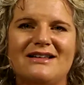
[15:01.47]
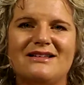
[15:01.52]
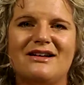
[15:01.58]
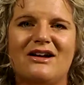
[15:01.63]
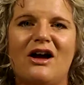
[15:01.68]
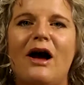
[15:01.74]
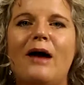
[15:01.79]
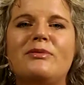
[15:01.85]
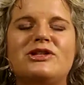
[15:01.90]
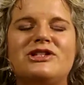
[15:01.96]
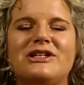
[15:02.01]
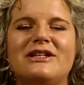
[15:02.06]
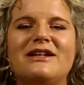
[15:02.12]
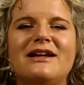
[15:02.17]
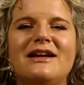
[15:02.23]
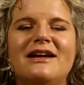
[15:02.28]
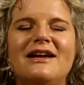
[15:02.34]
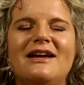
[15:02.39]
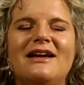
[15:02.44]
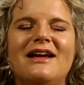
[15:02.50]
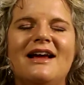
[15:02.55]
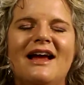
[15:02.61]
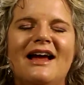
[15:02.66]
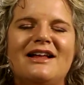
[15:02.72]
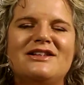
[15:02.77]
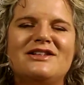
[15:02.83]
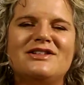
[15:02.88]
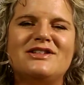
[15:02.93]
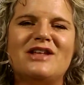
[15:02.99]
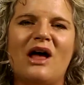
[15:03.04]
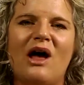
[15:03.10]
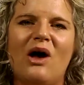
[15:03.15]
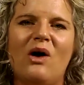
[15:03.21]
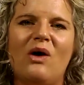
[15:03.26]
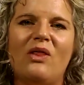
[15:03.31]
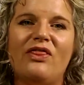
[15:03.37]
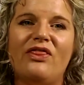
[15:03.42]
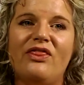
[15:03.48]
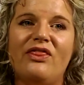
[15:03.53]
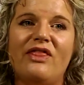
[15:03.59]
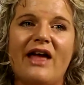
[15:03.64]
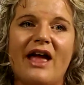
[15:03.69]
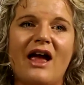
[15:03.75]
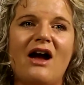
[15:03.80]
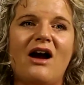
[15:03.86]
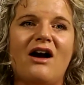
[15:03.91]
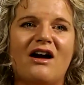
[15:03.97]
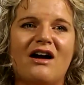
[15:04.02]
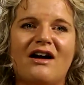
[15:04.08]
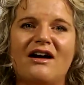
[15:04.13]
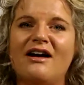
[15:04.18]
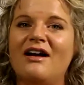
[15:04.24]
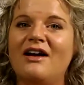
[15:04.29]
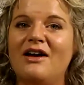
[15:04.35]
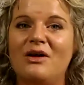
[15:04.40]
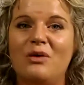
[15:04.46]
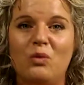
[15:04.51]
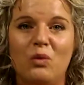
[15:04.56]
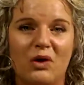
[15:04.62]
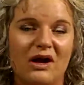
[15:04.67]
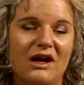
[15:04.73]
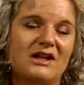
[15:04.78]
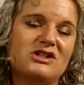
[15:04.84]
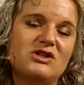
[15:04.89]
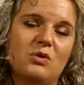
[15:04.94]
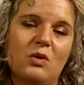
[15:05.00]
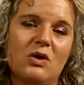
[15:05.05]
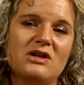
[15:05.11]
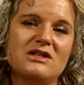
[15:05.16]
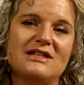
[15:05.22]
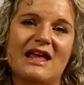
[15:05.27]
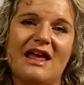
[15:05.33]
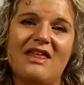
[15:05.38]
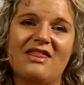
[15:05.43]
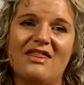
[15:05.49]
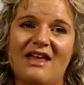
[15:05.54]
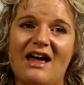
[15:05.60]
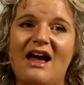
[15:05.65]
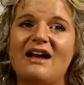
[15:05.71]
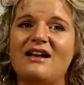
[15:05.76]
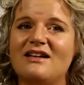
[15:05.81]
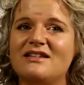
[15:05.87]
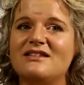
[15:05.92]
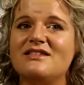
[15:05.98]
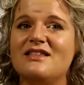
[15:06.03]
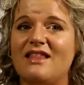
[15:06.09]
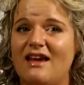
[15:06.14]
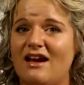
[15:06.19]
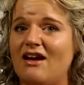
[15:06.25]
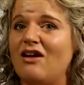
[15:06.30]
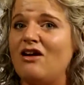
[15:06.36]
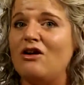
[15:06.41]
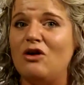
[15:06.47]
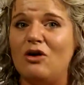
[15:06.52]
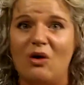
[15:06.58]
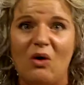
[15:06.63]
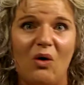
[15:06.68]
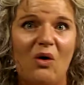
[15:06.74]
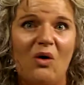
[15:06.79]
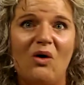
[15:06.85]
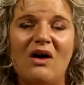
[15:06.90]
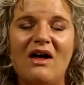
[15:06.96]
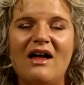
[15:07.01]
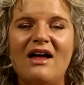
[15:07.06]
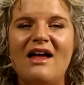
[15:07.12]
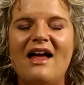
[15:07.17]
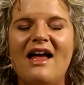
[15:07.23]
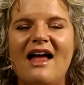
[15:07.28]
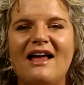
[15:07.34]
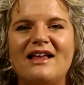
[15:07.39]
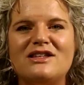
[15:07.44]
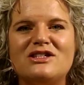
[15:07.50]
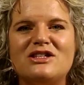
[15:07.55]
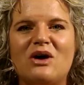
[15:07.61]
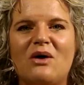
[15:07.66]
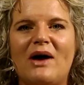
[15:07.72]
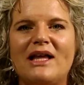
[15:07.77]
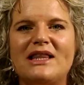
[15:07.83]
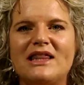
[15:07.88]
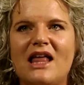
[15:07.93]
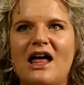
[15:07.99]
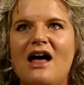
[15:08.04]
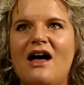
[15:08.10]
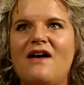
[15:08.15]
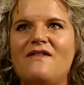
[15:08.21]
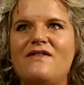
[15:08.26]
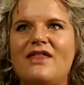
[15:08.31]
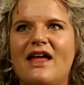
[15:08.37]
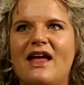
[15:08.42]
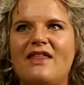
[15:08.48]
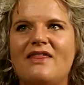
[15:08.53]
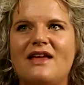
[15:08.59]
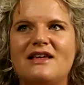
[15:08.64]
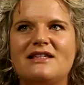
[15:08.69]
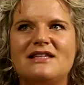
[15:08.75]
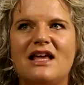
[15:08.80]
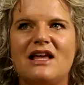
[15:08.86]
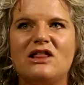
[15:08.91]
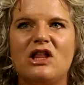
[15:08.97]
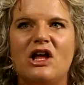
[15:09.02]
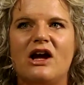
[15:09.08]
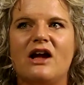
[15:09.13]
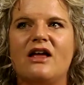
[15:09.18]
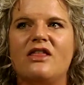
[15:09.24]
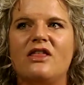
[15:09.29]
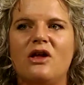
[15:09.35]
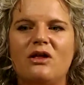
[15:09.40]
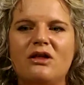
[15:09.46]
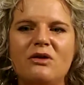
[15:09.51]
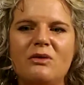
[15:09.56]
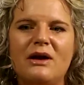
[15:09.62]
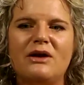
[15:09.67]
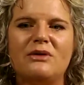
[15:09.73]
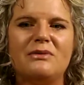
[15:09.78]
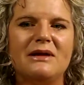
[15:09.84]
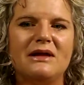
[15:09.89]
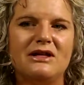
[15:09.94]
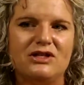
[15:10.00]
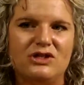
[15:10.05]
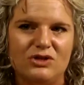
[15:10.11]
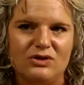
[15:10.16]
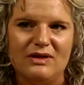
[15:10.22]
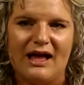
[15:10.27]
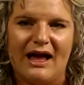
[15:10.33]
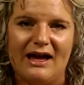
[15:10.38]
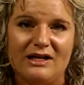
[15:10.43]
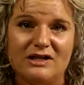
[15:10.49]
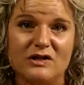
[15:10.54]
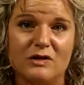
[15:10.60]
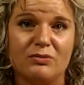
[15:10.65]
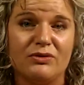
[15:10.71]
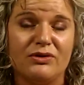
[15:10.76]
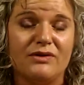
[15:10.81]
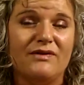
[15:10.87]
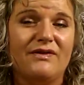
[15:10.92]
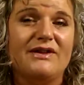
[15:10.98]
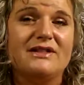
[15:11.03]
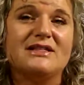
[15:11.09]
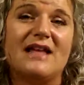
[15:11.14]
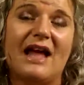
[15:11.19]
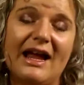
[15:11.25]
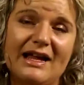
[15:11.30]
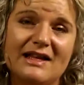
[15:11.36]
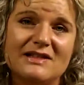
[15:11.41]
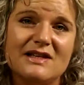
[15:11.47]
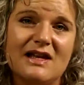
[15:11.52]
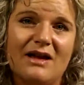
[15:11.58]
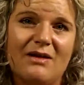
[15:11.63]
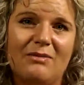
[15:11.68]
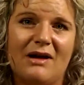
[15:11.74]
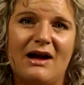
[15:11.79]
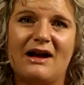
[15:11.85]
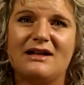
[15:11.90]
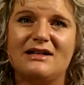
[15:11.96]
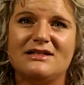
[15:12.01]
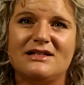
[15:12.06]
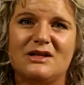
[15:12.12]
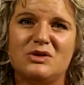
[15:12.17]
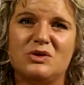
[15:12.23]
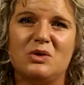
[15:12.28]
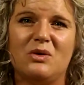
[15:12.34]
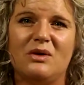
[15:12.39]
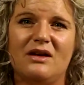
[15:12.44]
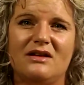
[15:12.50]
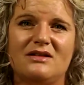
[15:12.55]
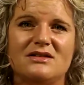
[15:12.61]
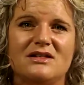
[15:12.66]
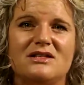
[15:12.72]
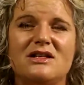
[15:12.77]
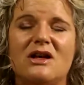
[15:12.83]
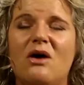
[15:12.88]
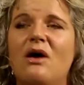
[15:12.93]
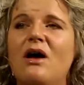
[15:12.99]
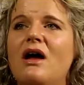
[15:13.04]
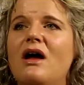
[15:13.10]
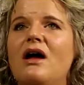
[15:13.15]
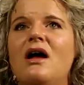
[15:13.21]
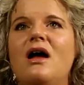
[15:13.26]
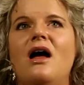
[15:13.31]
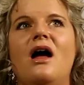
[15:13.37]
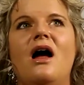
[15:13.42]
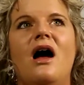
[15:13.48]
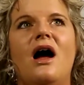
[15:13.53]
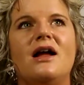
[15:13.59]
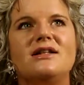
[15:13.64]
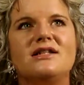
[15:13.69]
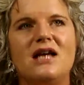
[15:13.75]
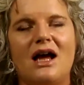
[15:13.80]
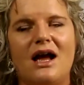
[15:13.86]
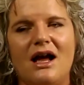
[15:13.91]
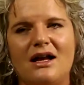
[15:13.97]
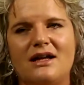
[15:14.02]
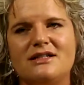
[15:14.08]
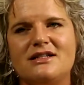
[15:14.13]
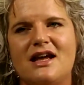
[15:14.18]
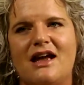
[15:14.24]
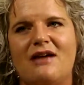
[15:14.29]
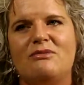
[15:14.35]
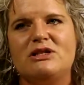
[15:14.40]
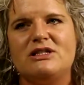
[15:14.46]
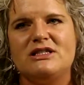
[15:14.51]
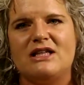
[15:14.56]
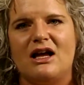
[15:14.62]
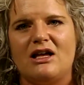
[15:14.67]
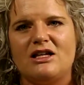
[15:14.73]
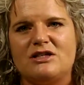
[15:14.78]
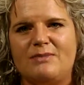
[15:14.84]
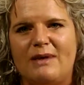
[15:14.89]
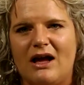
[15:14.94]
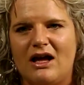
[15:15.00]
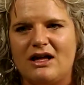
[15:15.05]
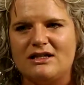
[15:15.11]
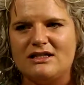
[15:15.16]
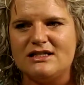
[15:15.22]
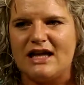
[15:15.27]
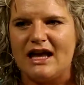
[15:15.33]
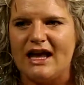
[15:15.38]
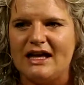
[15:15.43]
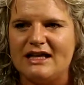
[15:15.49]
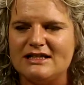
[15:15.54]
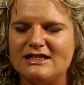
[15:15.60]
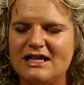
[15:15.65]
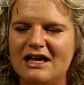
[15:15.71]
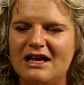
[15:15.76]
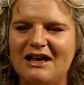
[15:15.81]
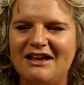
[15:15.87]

as an option. And so they are working towards that. That is their goal. And so I love that they say, look, the only way to really do that is to prove the science behind essential oils. And so a ton of time is spent on science.